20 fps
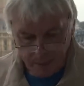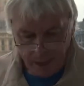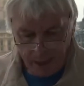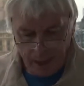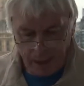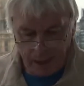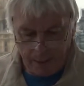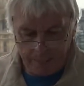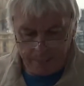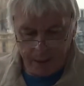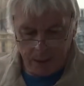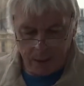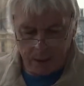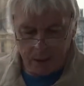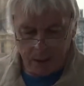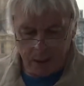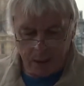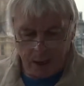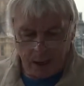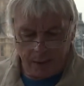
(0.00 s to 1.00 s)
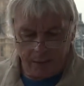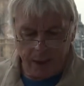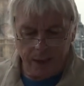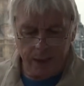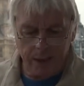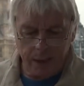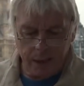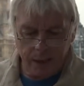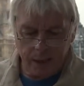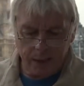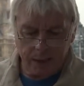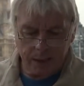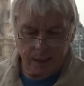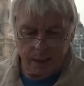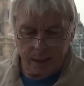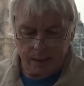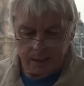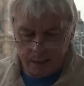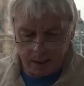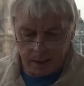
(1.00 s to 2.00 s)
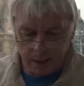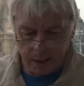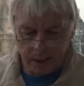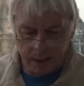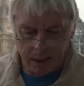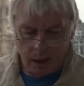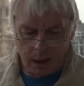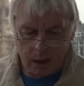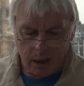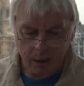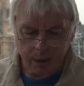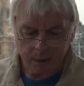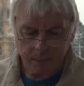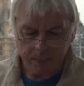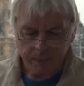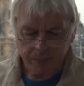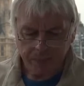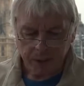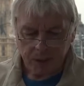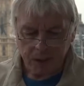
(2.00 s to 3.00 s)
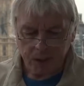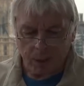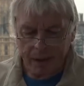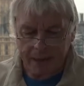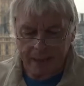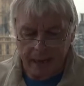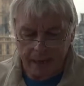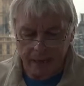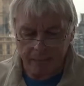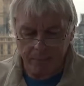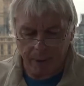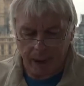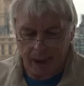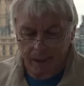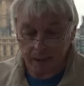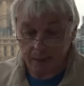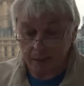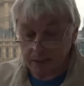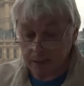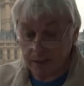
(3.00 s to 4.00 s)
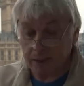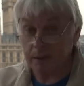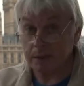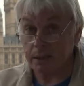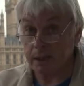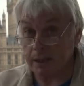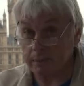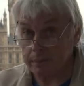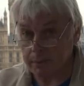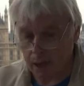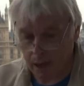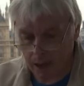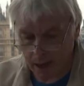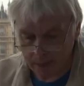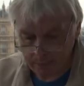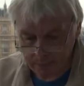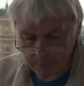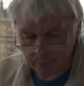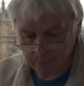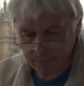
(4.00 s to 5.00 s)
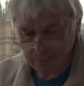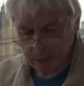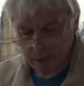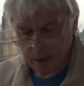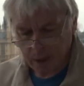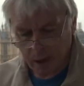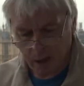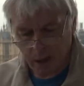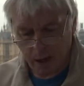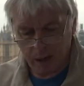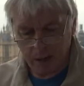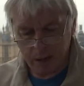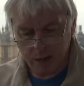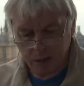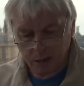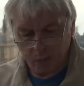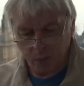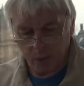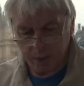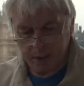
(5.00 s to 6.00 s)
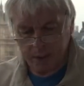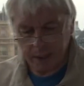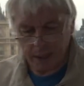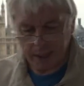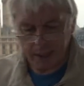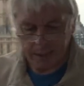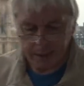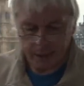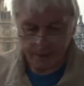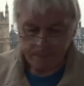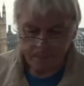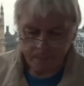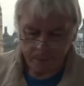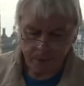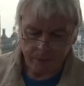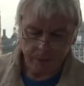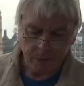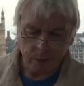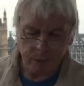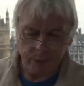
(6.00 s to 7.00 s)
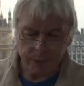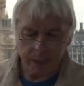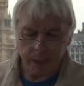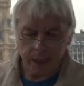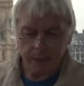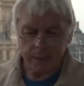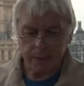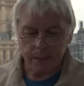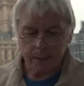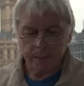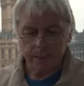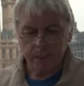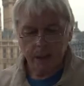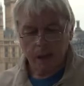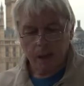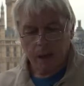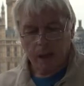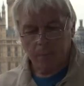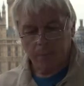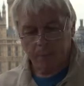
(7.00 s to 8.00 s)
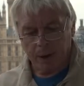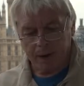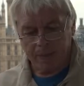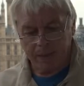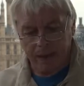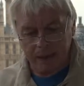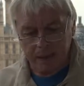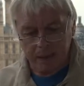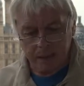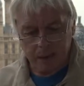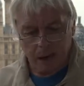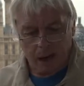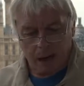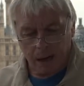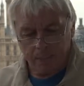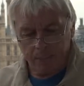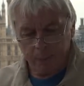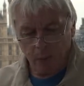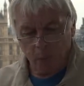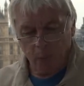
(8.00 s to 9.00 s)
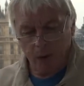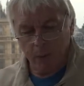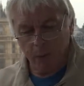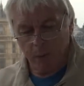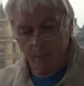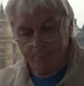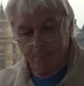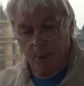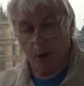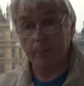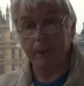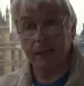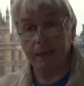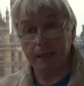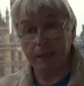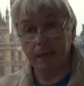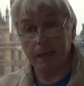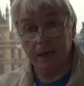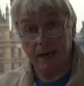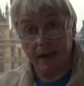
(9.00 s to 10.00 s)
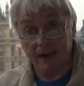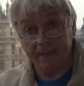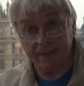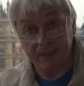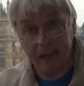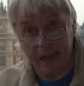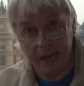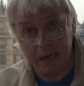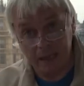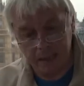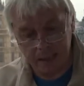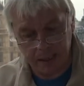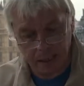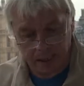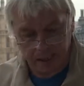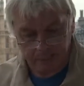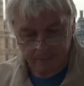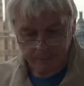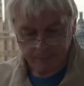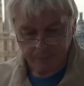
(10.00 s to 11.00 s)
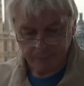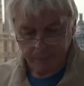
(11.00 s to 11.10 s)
And then he said, Clark, so I came back to see the same guy some weeks later, a few weeks later, and by that time we were bombing in Afghanistan.